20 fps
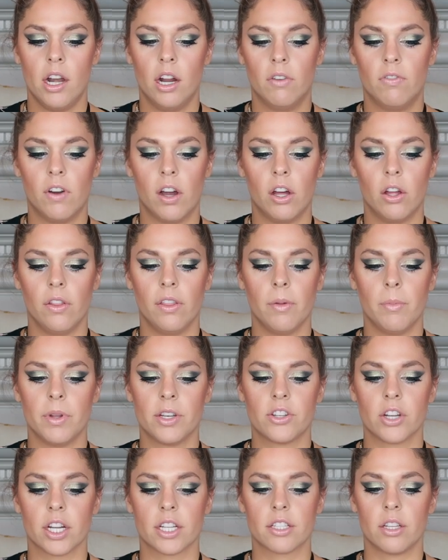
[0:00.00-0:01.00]
and I'll follow the
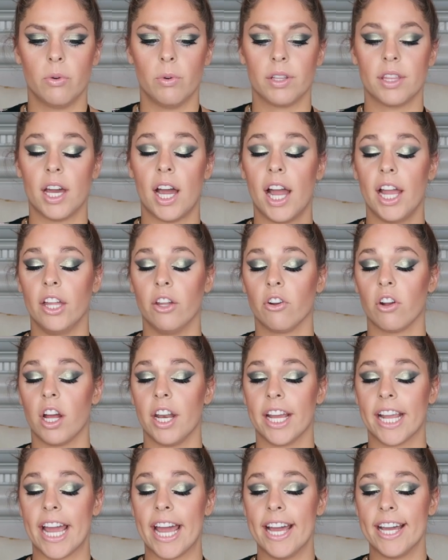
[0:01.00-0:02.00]
Matrixyl with the
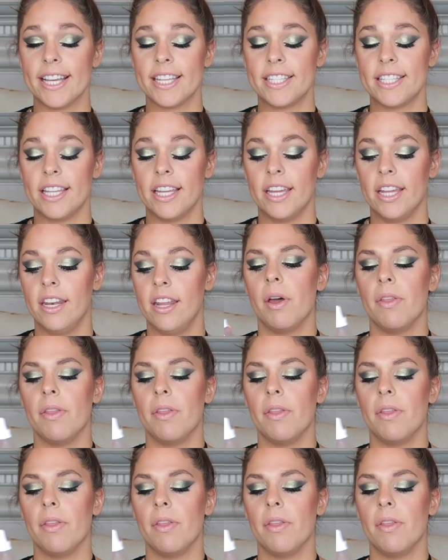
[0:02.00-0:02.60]
Hyaluronic Acid.